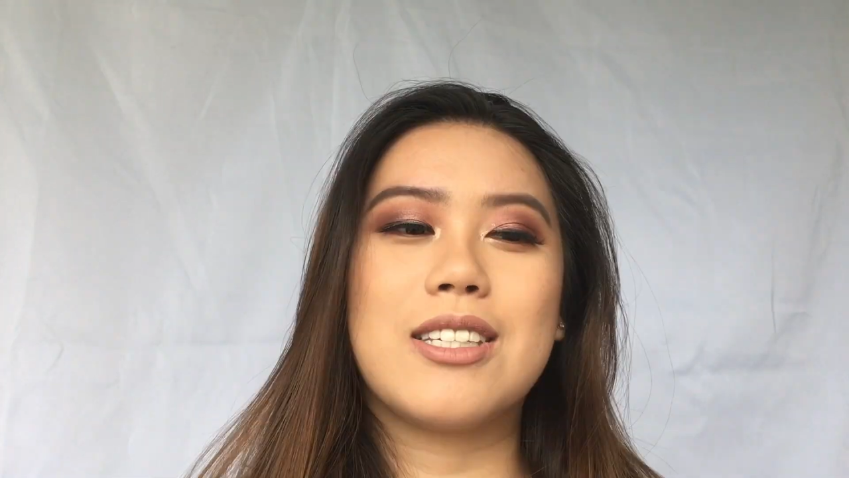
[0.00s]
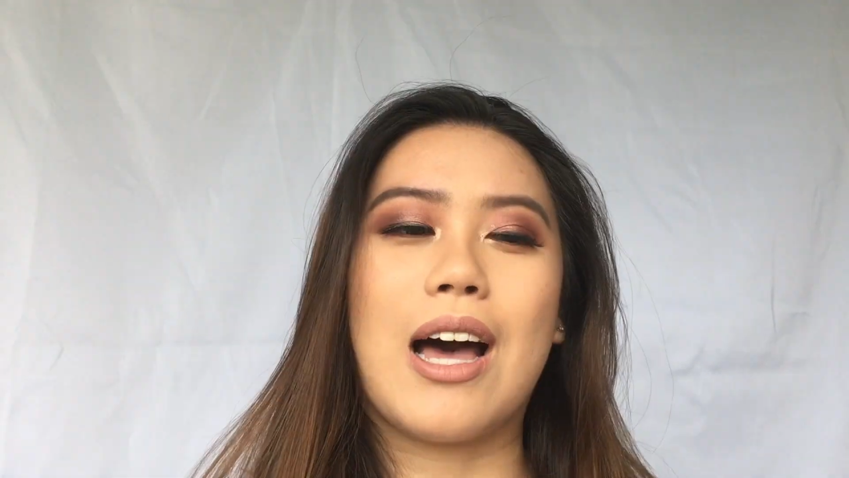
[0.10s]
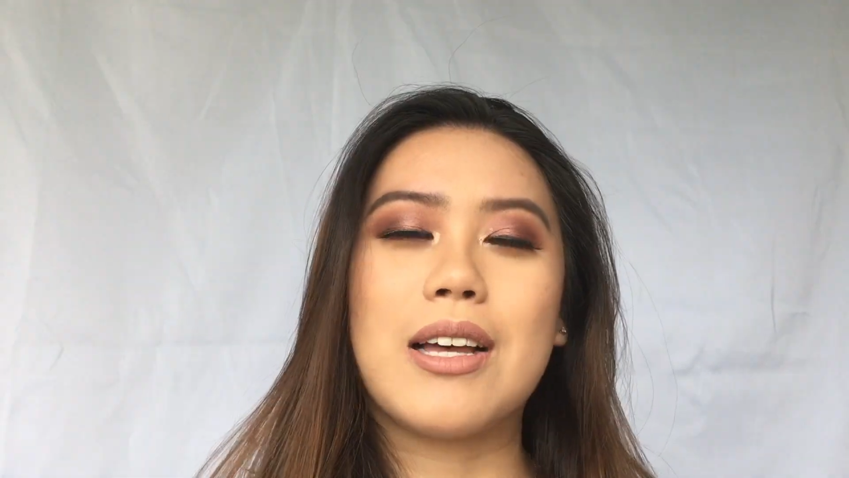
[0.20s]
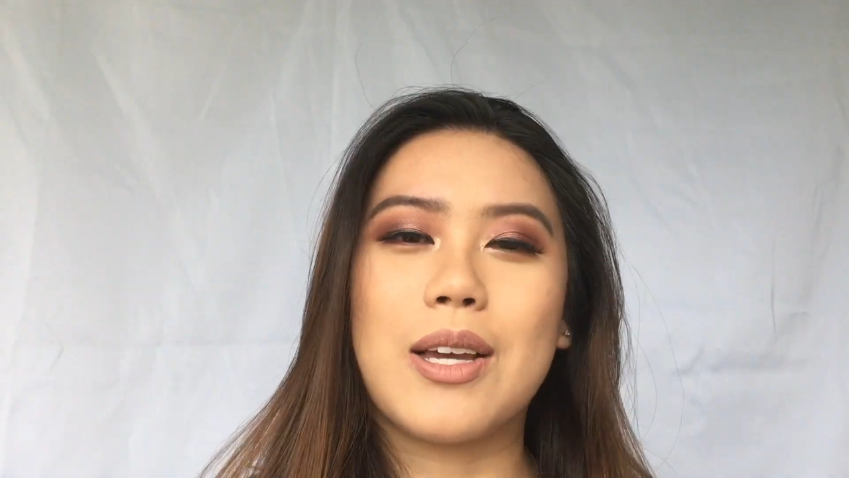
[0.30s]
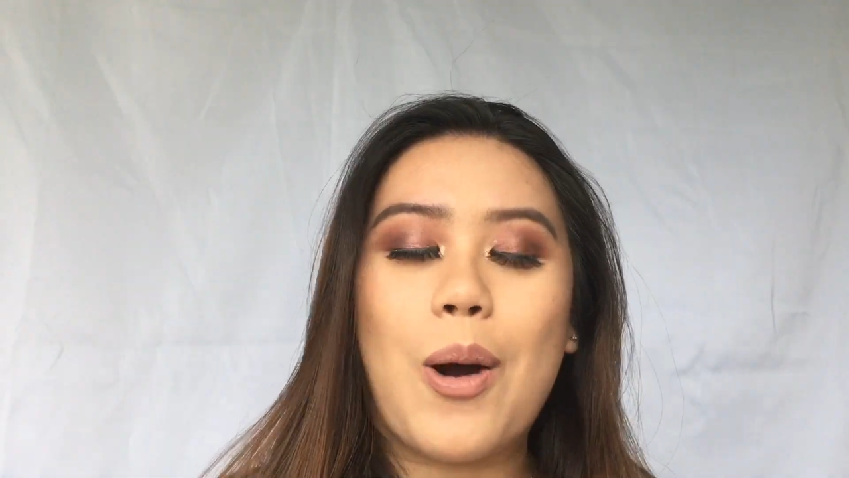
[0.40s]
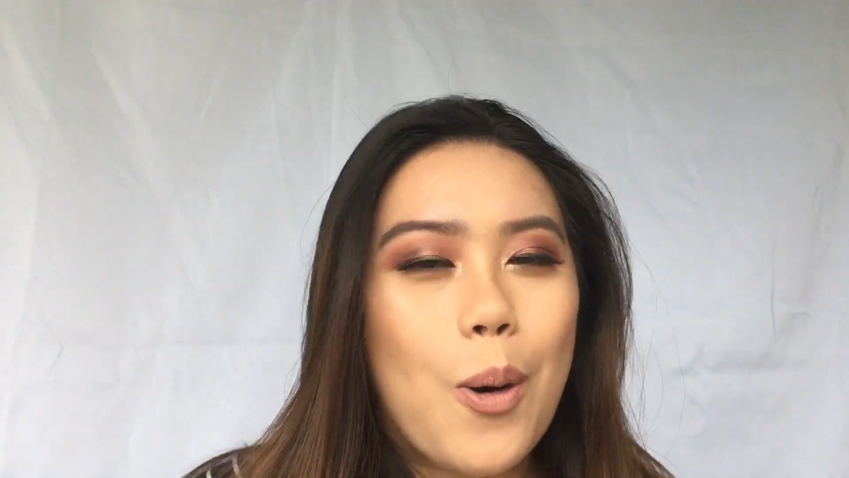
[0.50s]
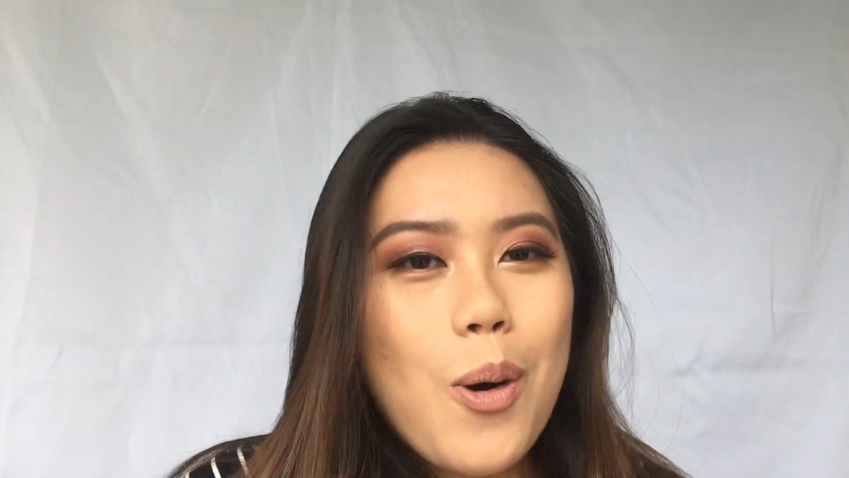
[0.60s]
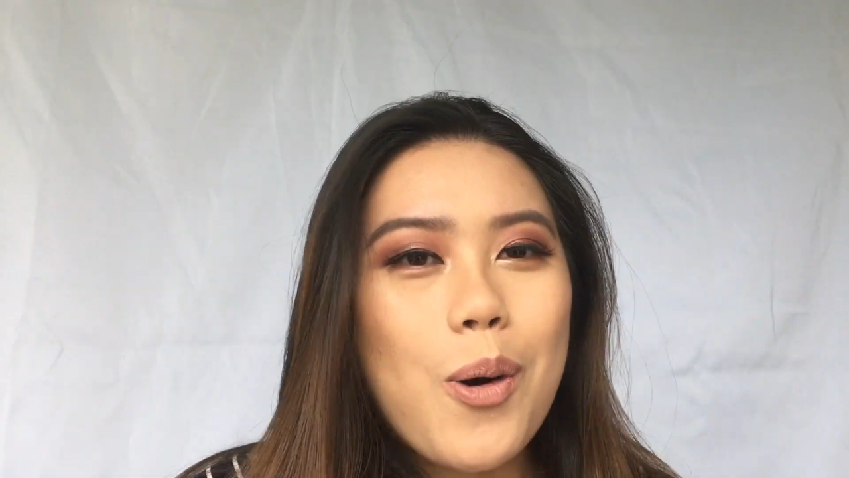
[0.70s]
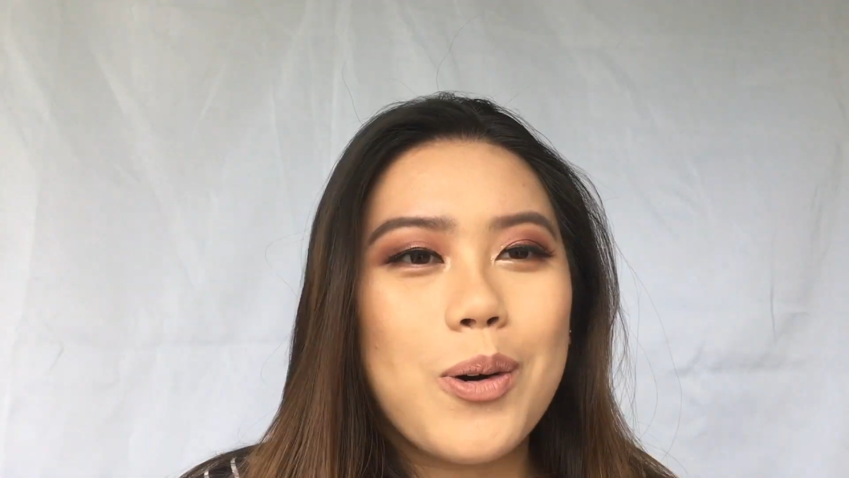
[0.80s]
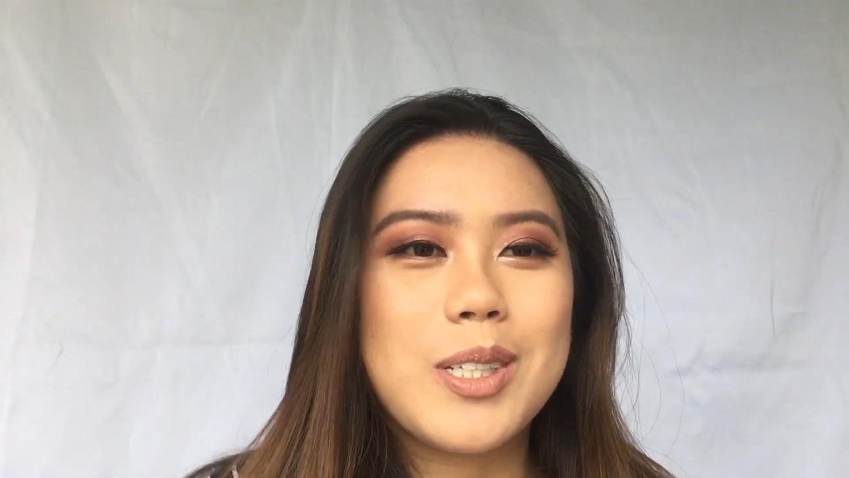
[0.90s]
So I was like,
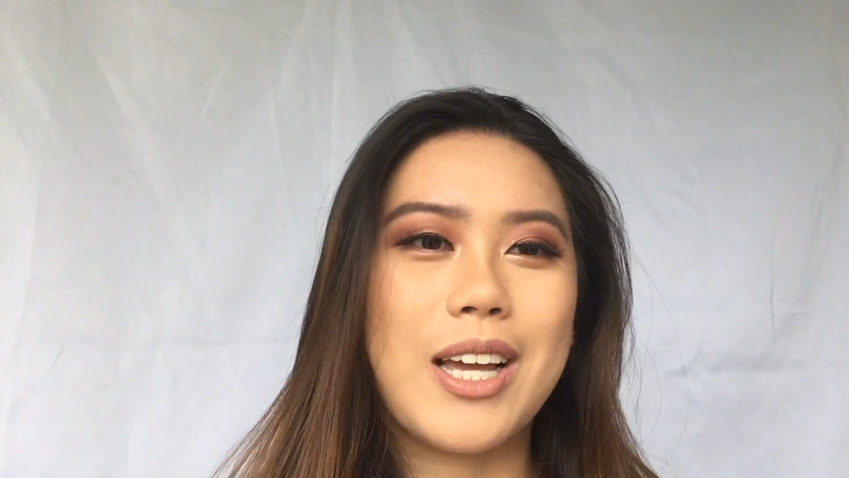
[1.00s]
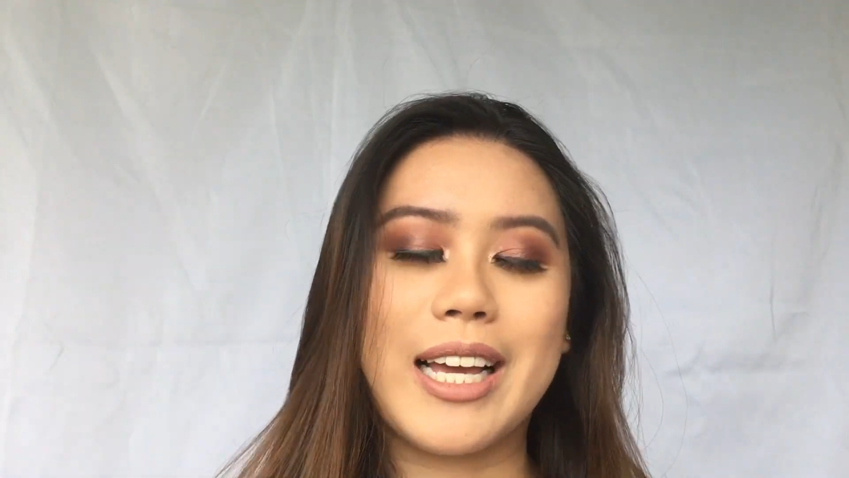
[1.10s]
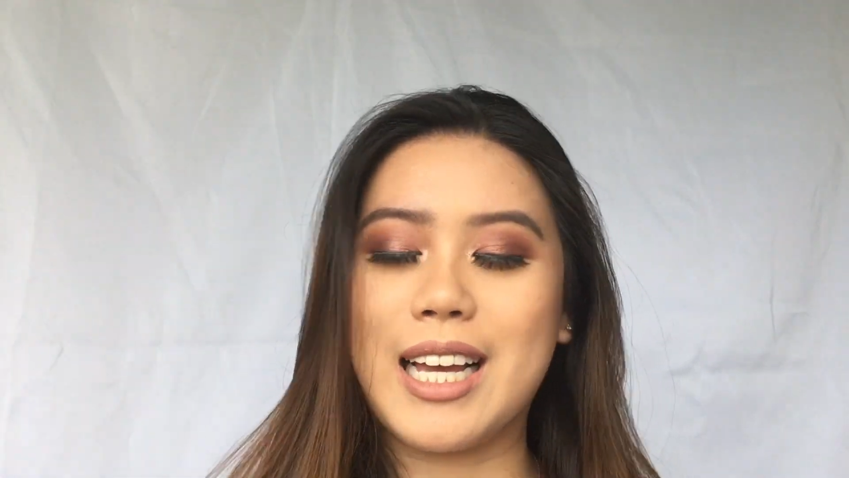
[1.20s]
oh, so I